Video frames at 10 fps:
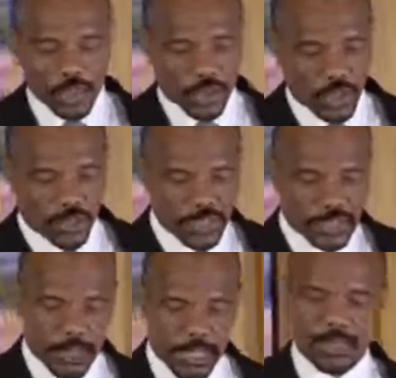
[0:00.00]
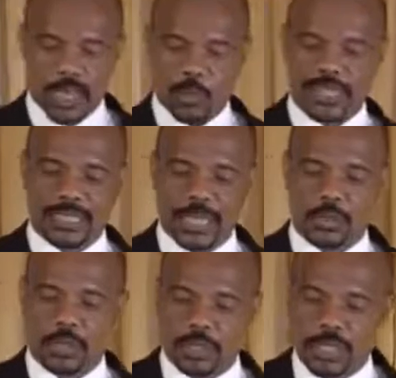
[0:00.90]
Jesus mean then when he said to
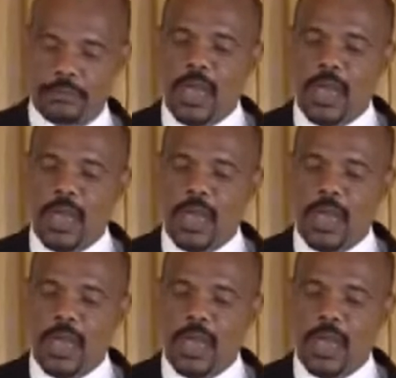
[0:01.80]
the thief,